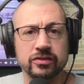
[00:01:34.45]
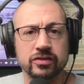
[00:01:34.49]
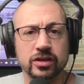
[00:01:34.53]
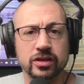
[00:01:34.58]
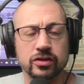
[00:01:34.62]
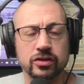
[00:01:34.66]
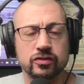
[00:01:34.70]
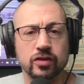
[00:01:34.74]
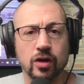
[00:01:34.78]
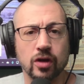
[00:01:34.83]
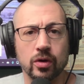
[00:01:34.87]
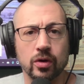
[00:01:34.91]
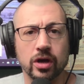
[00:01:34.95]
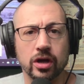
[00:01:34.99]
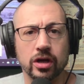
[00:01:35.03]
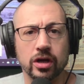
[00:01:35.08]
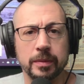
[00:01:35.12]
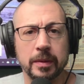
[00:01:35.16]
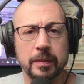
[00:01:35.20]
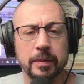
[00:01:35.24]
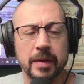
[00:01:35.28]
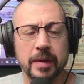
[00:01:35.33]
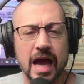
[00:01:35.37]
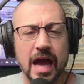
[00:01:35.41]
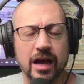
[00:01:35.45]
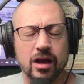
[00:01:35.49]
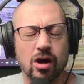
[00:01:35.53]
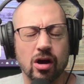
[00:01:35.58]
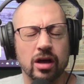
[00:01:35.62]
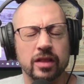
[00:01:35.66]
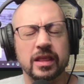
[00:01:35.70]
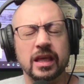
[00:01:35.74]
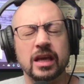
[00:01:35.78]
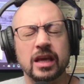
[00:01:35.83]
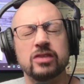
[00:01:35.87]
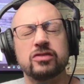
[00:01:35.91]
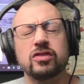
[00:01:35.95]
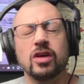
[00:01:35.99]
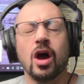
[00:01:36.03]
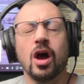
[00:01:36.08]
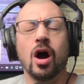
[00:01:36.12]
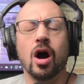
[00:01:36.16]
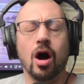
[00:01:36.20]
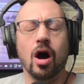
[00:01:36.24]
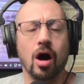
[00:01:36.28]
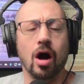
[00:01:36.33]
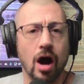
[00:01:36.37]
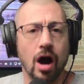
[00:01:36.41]
It is so good to be back on this
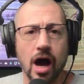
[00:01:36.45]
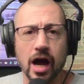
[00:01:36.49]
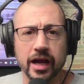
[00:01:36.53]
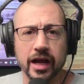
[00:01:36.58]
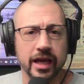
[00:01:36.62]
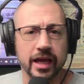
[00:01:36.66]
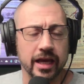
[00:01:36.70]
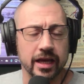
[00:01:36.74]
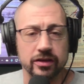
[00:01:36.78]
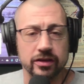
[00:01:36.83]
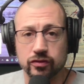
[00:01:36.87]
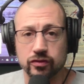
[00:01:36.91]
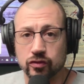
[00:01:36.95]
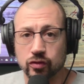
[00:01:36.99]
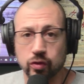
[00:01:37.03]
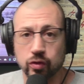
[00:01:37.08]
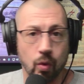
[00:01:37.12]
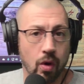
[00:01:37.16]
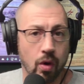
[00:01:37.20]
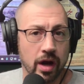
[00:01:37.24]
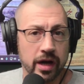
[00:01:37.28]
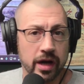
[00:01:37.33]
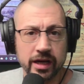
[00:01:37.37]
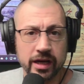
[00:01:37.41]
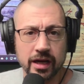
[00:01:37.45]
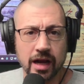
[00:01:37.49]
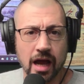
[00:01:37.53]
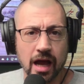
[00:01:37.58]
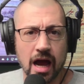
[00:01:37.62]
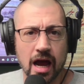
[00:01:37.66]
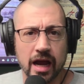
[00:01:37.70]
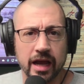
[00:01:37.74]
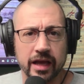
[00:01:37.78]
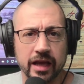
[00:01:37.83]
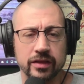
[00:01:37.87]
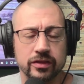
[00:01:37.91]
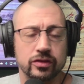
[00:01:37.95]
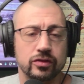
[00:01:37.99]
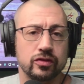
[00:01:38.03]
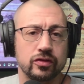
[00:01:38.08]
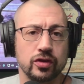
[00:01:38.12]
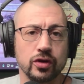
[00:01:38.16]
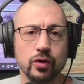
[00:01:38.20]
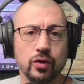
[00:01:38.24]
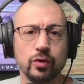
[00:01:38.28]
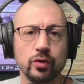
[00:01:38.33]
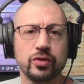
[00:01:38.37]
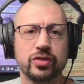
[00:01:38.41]
August 29th,
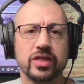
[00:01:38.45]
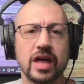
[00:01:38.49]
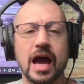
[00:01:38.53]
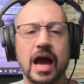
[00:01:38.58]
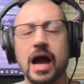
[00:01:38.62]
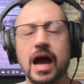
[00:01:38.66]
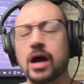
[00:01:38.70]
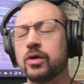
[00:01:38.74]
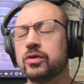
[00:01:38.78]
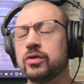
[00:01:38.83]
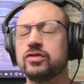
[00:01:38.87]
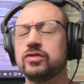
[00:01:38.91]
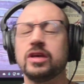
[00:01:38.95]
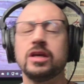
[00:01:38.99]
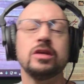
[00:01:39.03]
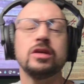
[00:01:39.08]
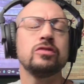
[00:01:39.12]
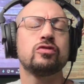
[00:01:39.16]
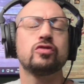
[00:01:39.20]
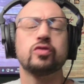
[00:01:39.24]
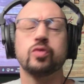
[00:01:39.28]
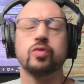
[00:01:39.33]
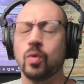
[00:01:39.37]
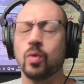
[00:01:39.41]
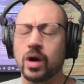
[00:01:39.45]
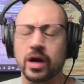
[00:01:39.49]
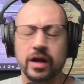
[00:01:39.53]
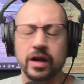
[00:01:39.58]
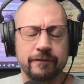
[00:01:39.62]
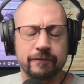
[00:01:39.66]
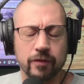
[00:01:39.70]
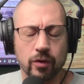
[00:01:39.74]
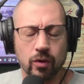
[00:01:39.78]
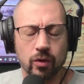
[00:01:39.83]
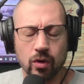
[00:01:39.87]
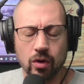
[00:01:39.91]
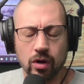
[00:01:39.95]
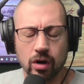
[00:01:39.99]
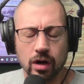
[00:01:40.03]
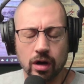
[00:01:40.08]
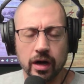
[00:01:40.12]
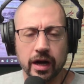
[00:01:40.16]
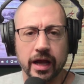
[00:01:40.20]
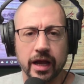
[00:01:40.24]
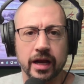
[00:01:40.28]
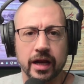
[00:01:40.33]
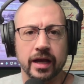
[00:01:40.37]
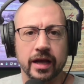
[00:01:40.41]
2024.
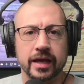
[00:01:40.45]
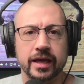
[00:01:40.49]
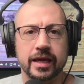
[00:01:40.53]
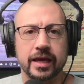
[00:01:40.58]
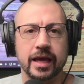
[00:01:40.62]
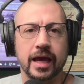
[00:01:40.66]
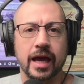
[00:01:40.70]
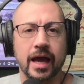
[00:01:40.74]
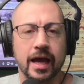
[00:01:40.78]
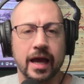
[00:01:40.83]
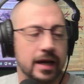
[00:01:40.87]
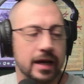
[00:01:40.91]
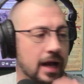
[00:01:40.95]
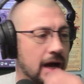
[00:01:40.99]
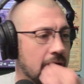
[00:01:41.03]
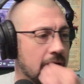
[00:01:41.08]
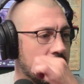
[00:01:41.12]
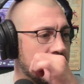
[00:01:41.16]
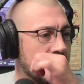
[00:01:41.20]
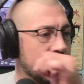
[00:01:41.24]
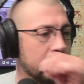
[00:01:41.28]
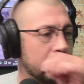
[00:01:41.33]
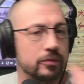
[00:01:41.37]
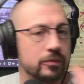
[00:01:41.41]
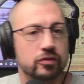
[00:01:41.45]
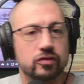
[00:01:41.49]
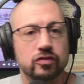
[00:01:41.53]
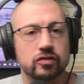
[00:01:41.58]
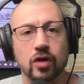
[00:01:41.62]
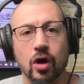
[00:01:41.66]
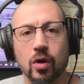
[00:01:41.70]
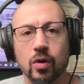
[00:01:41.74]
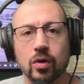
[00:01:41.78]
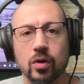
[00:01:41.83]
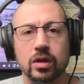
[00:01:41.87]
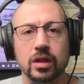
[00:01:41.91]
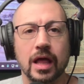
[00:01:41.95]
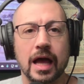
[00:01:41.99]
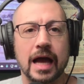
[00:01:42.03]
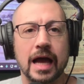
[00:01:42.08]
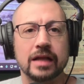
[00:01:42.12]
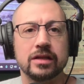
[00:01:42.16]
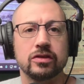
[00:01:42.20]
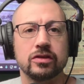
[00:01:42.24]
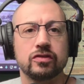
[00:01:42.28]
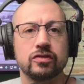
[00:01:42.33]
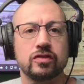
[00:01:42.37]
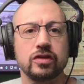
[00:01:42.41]
And again, I am so
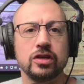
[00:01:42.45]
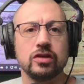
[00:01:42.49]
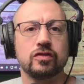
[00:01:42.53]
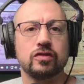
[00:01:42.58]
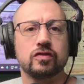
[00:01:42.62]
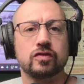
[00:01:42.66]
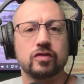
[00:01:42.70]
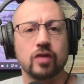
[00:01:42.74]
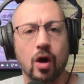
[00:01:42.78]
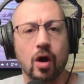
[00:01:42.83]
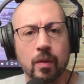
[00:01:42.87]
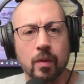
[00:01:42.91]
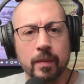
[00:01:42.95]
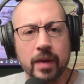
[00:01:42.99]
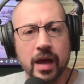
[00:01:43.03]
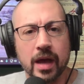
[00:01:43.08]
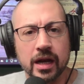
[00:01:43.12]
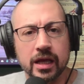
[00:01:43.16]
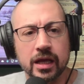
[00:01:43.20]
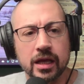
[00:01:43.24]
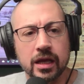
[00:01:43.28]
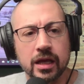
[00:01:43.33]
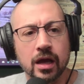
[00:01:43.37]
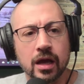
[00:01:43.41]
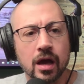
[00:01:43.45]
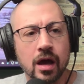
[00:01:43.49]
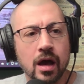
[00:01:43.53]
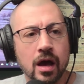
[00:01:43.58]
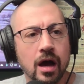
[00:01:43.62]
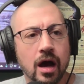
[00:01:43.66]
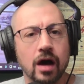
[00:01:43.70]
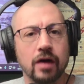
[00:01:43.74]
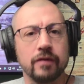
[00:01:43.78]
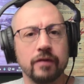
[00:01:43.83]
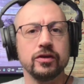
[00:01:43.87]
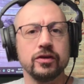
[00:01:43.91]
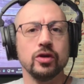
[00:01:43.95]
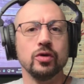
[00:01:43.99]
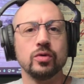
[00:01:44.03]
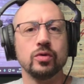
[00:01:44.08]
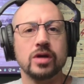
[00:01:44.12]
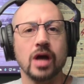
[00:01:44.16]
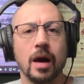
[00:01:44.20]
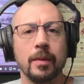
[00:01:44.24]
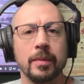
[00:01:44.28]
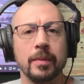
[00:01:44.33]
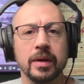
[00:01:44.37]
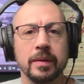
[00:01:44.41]
glad to see so many of you
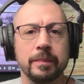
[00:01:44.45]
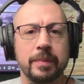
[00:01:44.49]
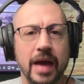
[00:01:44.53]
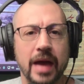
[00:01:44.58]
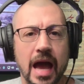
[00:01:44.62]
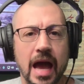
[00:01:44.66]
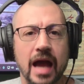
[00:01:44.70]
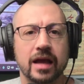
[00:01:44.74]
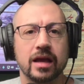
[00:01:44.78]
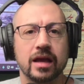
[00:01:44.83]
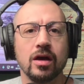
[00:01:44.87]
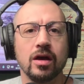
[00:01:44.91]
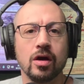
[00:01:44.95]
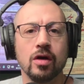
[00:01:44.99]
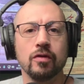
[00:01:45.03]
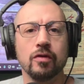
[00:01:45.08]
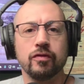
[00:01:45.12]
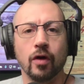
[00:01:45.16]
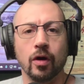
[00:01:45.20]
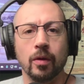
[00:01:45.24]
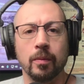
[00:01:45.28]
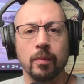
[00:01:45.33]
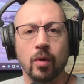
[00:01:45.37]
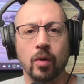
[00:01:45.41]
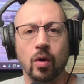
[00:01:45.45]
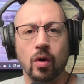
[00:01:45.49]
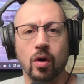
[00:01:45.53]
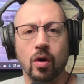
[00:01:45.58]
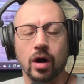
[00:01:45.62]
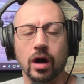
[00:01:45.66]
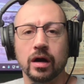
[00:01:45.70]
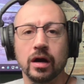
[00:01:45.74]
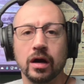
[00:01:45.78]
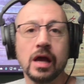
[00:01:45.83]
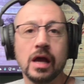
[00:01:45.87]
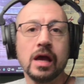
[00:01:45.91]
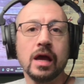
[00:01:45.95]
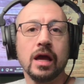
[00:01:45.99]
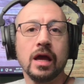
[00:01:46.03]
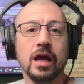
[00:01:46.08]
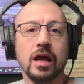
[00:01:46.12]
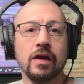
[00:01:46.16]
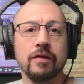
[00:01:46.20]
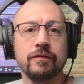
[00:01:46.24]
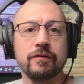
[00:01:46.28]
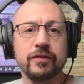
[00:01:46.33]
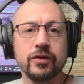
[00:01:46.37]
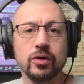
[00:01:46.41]
coming back for more.
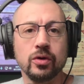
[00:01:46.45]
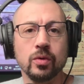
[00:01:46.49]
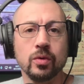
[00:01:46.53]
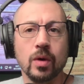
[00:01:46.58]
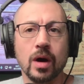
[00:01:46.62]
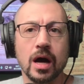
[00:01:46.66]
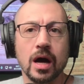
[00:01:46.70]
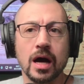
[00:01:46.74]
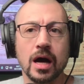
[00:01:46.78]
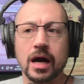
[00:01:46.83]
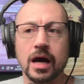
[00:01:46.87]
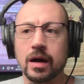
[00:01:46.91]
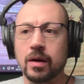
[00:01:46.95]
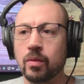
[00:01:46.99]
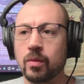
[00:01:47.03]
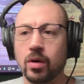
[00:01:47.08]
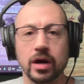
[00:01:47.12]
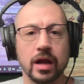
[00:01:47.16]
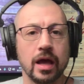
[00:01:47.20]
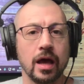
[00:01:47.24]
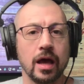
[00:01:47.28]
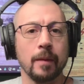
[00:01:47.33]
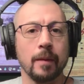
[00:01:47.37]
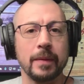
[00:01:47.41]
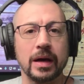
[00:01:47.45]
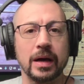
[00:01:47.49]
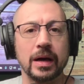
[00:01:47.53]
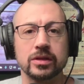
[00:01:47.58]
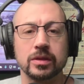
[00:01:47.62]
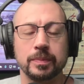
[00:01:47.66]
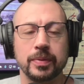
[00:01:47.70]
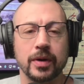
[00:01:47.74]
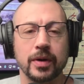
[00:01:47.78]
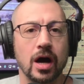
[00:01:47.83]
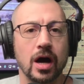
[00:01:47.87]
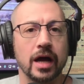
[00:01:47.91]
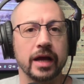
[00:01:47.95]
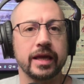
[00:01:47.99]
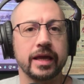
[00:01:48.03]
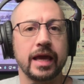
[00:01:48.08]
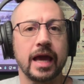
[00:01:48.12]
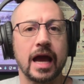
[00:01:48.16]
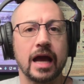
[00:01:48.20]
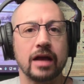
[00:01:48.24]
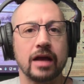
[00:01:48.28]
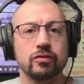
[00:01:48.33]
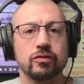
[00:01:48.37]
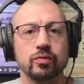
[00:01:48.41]
If you uh, want to help out the
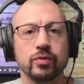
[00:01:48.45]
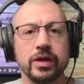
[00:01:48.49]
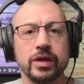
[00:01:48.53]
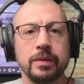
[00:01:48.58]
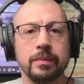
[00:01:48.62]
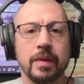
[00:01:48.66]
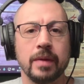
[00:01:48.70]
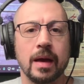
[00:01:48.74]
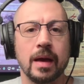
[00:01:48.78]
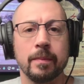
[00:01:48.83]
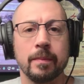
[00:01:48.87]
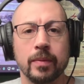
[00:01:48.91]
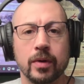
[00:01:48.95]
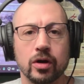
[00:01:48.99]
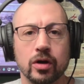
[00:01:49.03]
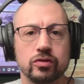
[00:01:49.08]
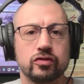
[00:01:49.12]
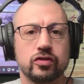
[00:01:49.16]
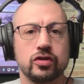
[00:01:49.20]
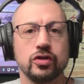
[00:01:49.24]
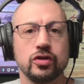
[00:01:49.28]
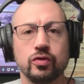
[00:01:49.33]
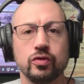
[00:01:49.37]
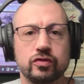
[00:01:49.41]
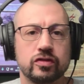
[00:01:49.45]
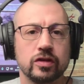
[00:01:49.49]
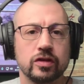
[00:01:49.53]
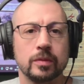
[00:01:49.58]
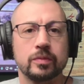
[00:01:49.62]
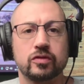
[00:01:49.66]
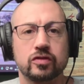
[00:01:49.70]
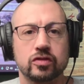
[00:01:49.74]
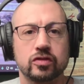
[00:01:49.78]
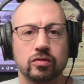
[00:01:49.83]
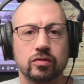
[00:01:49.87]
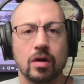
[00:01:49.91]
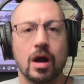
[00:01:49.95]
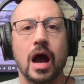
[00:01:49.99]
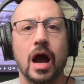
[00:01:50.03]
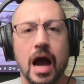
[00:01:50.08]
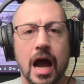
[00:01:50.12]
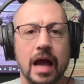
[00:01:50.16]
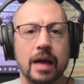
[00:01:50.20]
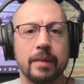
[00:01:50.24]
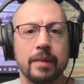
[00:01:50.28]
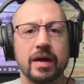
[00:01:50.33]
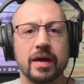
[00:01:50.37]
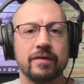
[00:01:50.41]
podcast, remember to
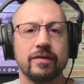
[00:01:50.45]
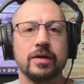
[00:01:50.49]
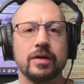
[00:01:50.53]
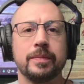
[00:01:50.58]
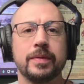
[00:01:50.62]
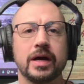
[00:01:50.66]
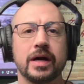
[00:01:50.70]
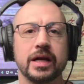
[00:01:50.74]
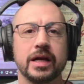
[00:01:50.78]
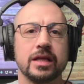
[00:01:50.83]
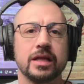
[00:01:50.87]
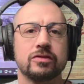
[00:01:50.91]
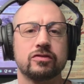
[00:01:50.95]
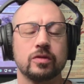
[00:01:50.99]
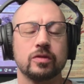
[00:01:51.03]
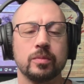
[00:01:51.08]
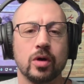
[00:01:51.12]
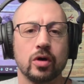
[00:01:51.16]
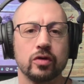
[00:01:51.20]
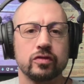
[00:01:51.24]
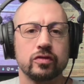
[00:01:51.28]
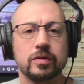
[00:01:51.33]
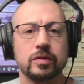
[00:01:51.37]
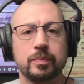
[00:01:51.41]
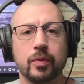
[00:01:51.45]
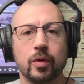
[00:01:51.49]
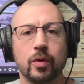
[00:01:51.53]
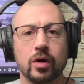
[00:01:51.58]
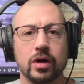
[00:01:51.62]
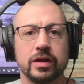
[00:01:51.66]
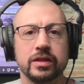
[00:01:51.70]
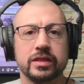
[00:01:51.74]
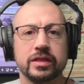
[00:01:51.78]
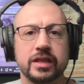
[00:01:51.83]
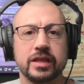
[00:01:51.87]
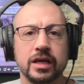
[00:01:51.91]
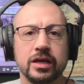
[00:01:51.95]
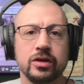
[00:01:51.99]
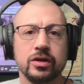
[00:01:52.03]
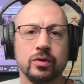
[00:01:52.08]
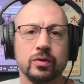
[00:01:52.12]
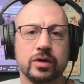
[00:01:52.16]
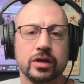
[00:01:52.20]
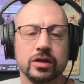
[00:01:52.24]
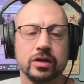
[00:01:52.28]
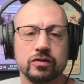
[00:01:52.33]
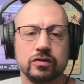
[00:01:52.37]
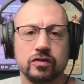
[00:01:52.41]
subscribe, everybody. It's the most important thing
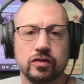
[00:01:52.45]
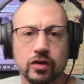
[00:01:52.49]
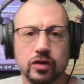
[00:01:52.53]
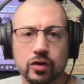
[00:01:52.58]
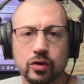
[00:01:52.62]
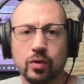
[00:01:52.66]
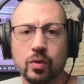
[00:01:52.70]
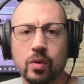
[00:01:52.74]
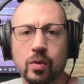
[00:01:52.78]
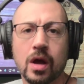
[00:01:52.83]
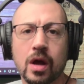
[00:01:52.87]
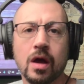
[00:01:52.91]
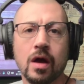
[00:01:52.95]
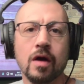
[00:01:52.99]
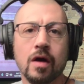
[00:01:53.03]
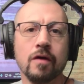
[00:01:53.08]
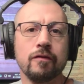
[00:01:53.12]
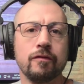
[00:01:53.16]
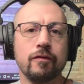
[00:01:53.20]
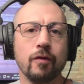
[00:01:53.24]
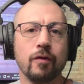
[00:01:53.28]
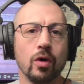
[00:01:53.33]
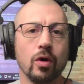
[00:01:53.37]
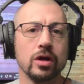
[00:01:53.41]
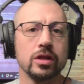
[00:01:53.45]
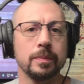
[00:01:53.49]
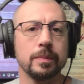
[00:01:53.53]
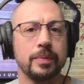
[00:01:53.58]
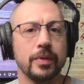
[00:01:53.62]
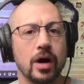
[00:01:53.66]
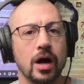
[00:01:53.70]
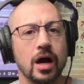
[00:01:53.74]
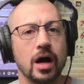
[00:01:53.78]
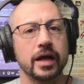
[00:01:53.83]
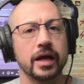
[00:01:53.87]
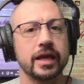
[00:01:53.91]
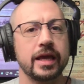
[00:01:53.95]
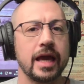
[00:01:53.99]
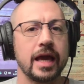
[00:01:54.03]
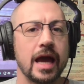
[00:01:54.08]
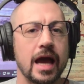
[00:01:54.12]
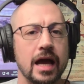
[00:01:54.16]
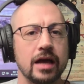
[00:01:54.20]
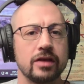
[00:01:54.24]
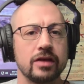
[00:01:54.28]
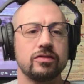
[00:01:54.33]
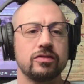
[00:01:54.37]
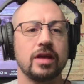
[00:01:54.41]
you can do for the
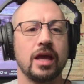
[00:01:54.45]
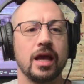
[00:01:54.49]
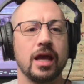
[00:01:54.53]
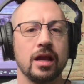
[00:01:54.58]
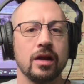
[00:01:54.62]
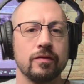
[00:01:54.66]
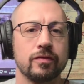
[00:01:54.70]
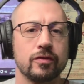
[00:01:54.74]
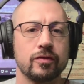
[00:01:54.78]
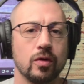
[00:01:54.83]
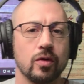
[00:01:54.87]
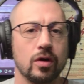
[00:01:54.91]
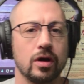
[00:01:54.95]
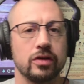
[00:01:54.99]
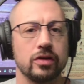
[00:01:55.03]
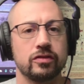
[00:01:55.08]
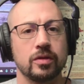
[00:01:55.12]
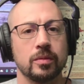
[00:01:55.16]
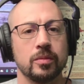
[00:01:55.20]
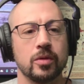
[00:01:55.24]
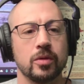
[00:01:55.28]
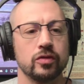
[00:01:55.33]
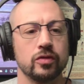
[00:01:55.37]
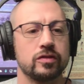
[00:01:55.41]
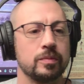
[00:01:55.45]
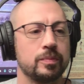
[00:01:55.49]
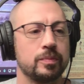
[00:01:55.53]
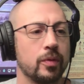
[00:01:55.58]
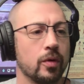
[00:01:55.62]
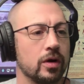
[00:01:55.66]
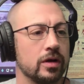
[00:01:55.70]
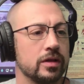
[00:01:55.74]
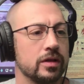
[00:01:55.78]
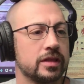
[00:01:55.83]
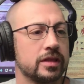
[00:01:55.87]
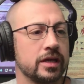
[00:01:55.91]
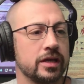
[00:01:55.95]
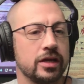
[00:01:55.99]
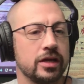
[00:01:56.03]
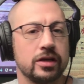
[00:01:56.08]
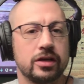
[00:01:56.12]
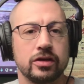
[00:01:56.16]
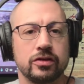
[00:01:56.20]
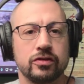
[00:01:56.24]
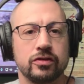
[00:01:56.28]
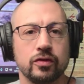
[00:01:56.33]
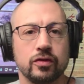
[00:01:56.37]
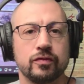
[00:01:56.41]
podcast. And of course, the most important thing you
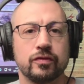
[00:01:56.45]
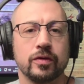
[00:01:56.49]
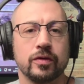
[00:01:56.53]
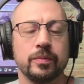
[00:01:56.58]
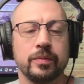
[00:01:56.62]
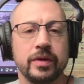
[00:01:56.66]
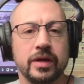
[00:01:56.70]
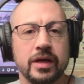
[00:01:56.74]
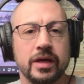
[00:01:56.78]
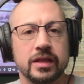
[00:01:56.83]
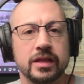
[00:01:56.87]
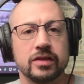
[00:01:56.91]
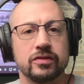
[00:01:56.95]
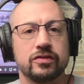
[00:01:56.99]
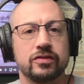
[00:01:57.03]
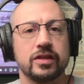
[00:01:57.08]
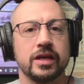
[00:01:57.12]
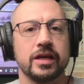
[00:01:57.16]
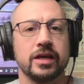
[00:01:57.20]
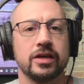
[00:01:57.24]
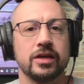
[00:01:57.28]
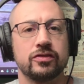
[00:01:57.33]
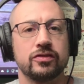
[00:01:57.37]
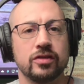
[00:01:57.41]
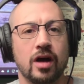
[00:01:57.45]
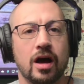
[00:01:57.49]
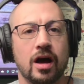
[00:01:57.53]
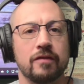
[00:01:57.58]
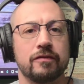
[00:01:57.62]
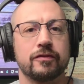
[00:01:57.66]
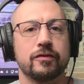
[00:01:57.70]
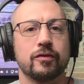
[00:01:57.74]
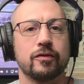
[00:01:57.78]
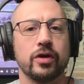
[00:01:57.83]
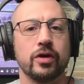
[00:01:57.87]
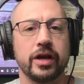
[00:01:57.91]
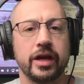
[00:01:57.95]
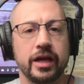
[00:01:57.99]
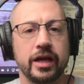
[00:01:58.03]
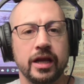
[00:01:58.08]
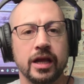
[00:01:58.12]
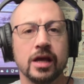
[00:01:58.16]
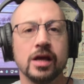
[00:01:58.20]
can do for me. This thing is not free.